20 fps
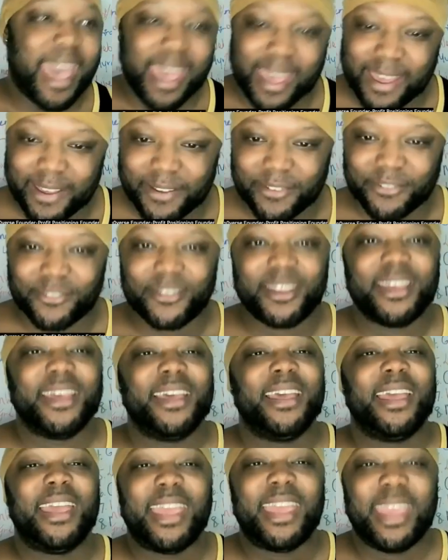have
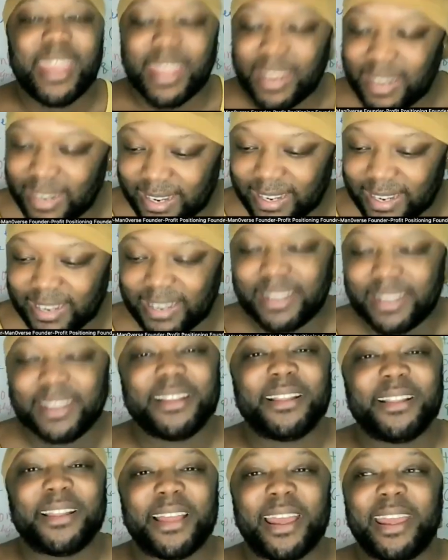
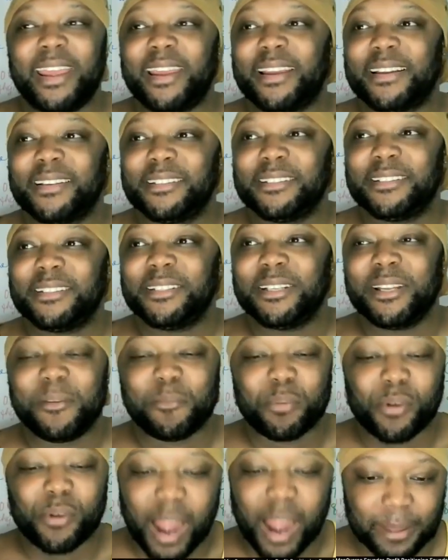any like
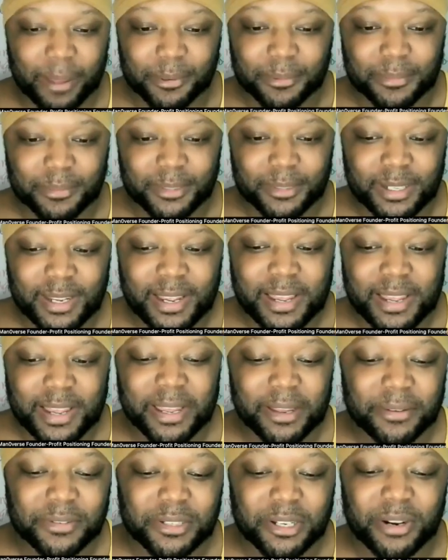problems.
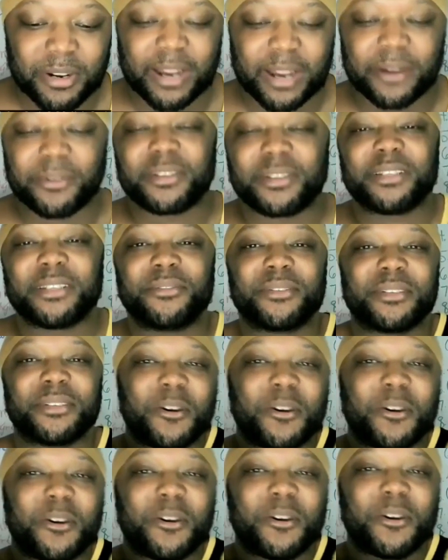There was no errors. There
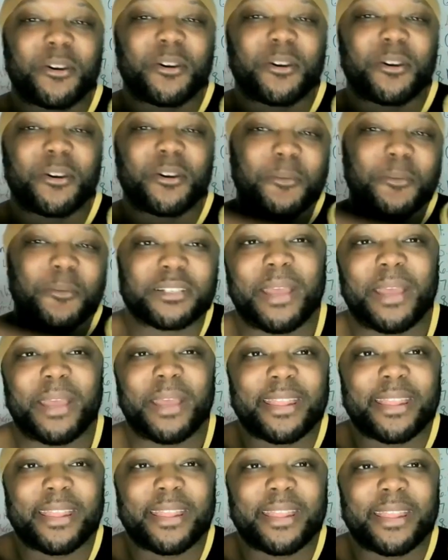was no plagiarism
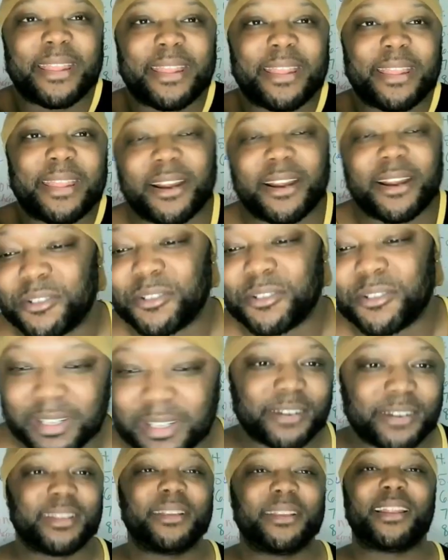in there. So you can
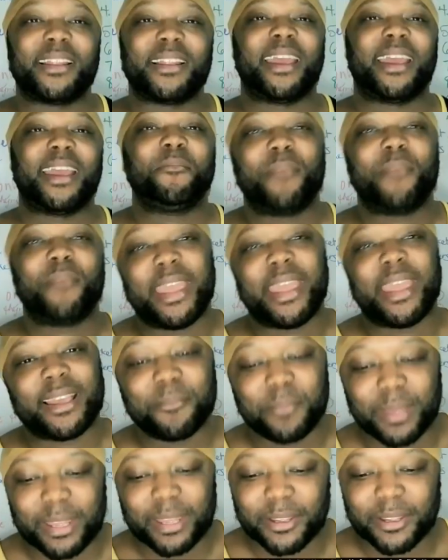literally like
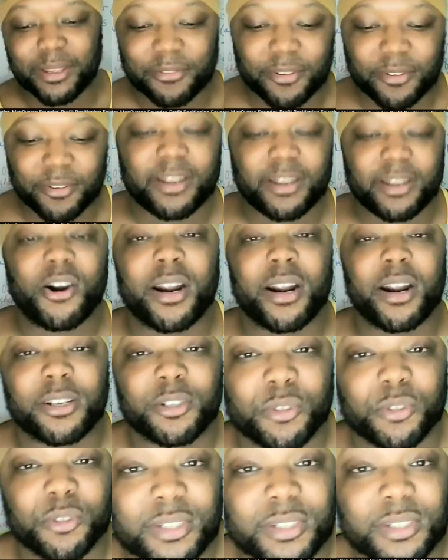make a million freaking
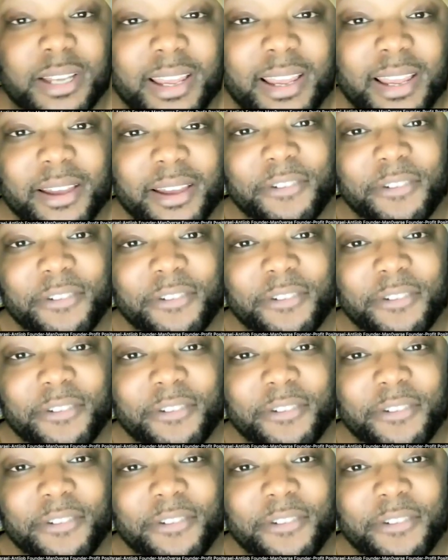articles